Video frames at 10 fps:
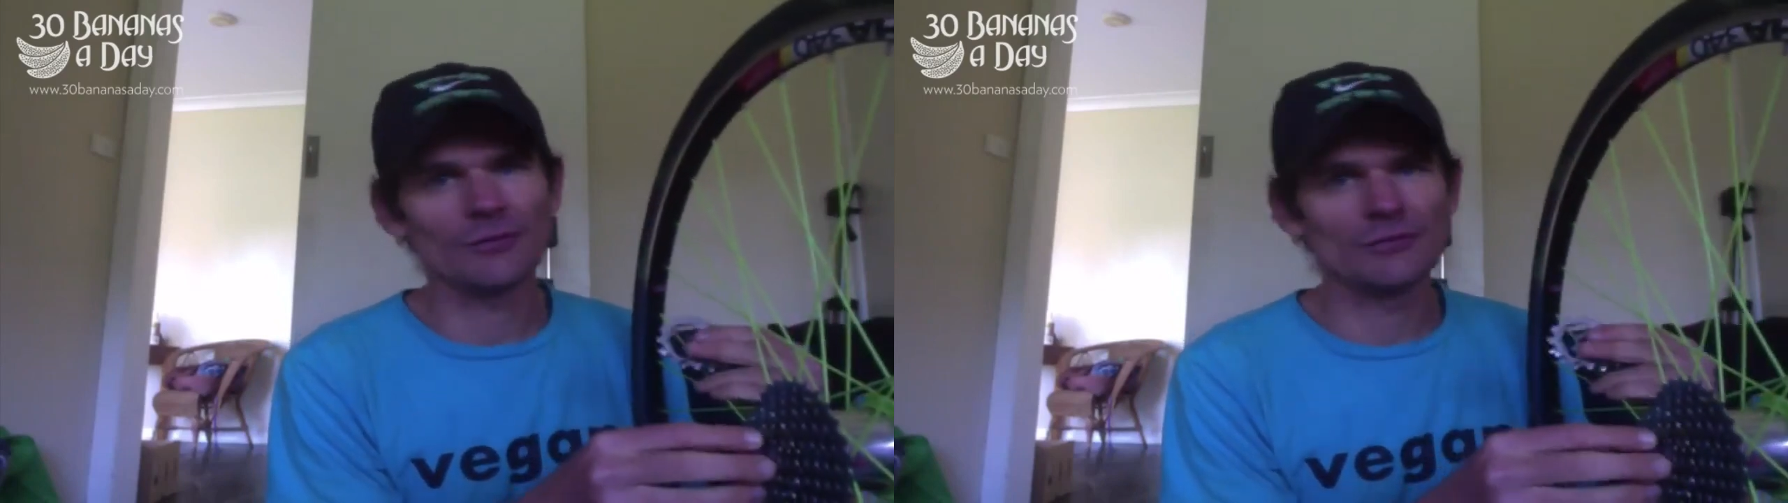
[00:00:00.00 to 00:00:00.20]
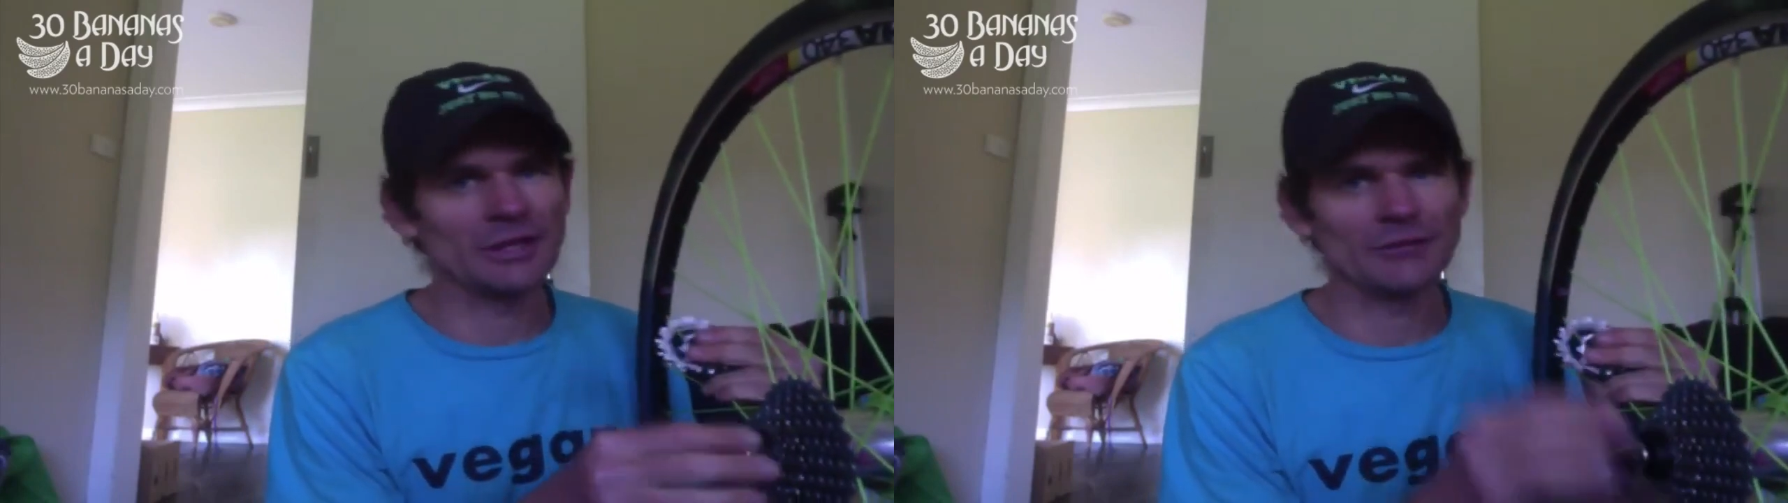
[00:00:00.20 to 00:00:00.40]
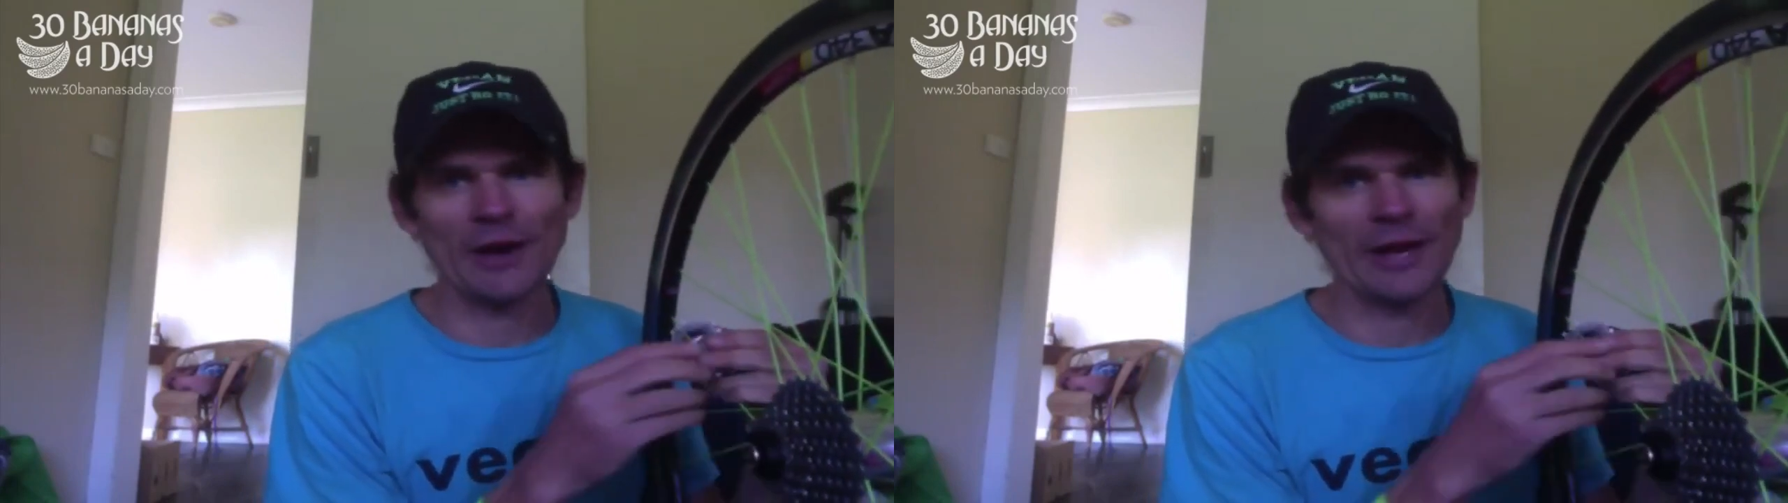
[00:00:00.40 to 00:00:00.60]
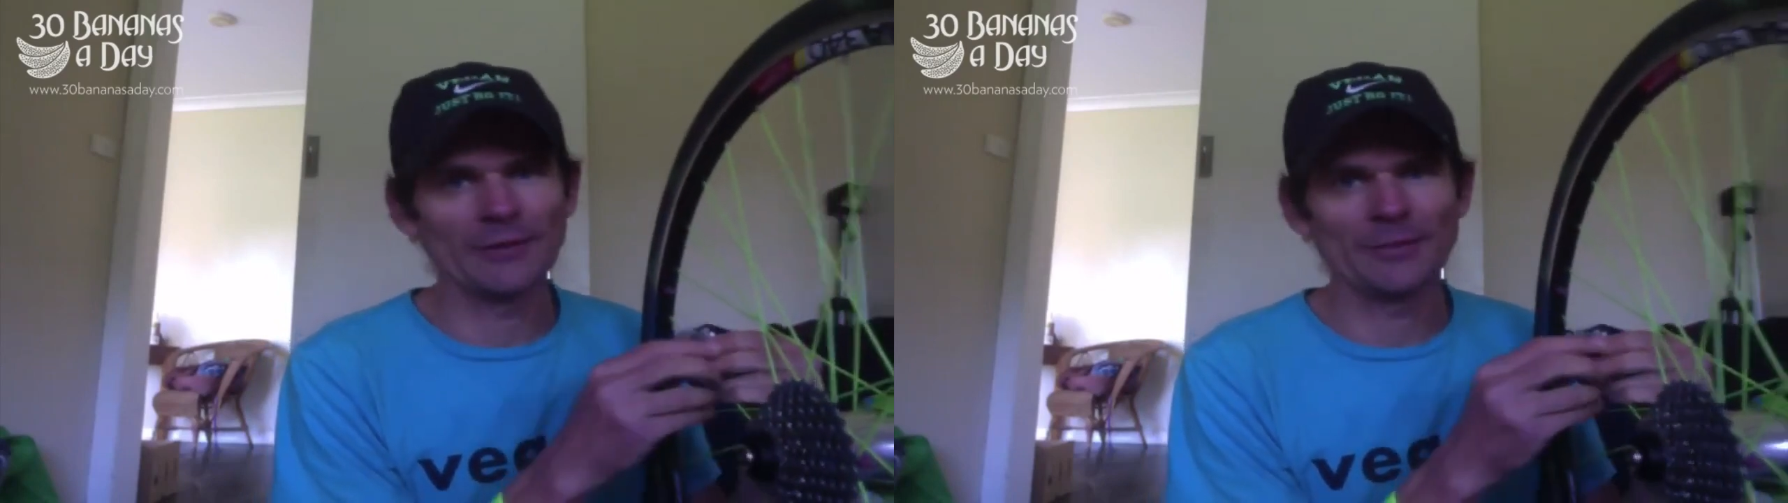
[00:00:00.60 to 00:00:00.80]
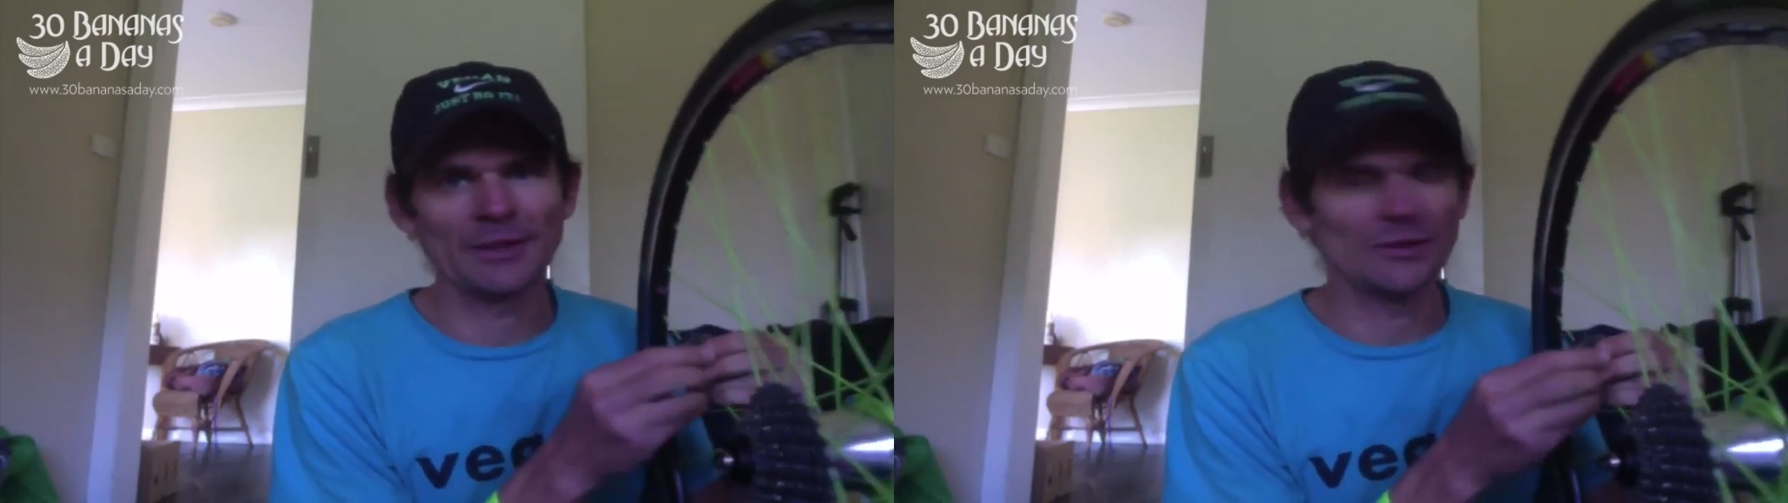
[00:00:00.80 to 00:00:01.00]
I really rate
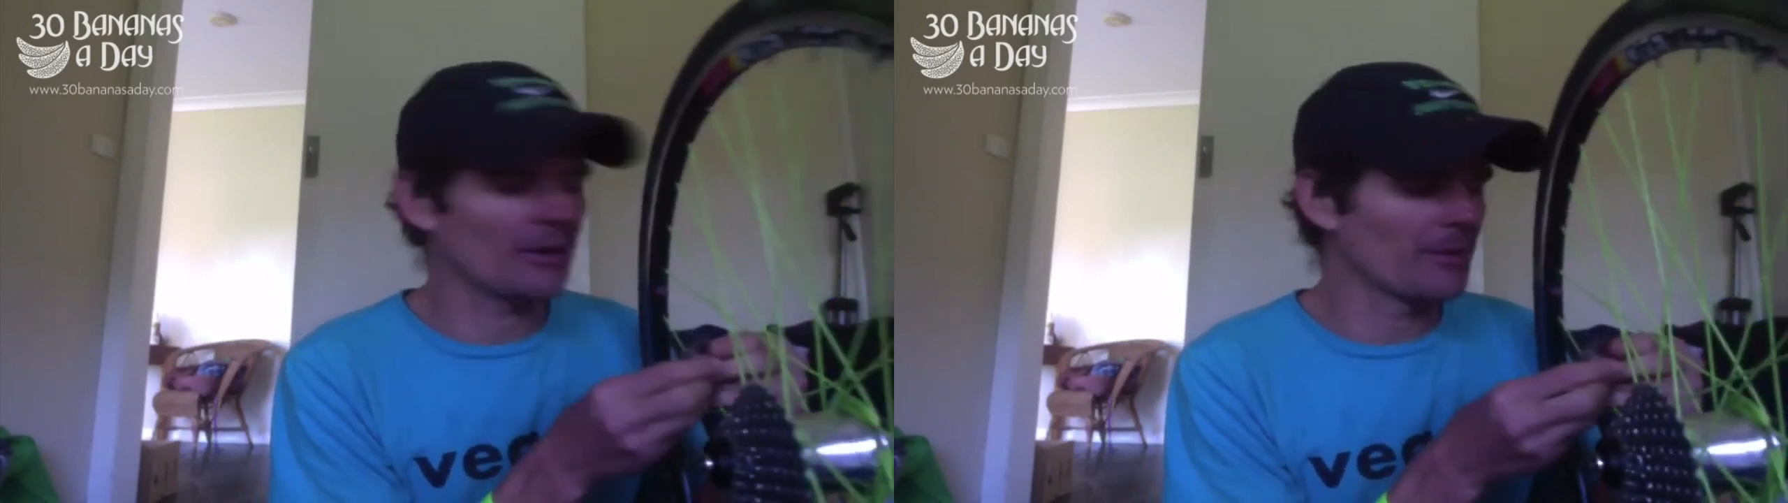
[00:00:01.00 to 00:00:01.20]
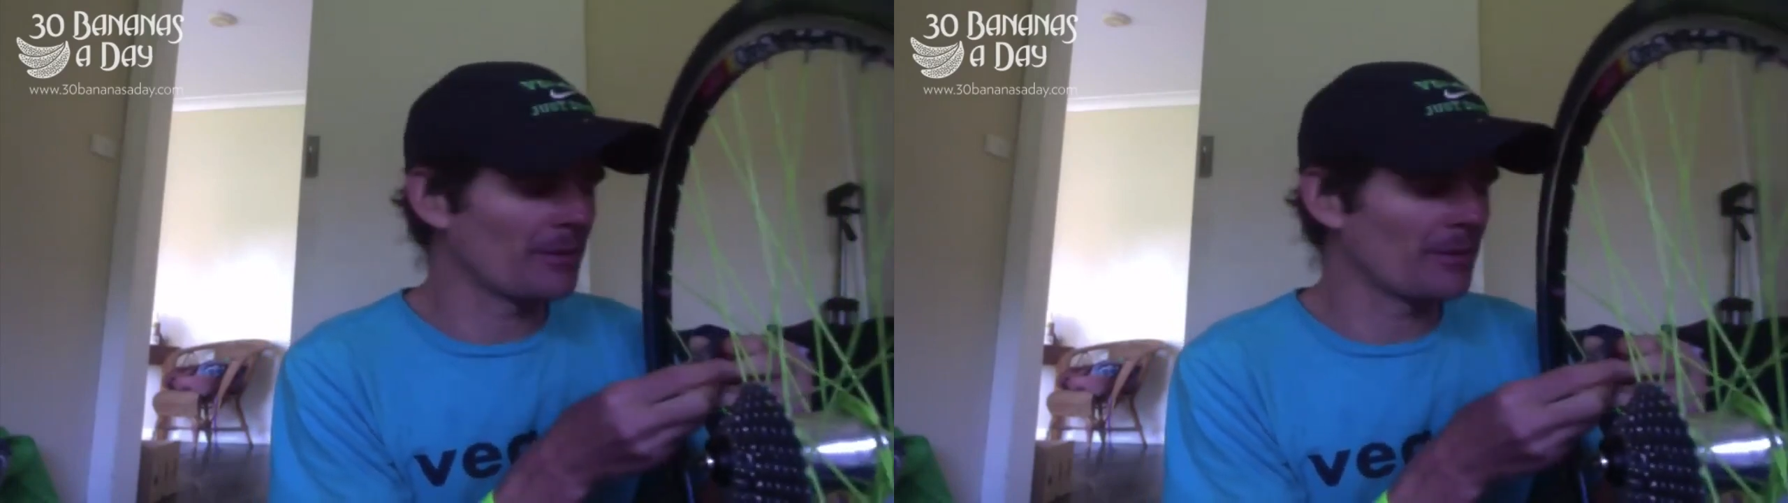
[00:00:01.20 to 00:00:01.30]
it big time.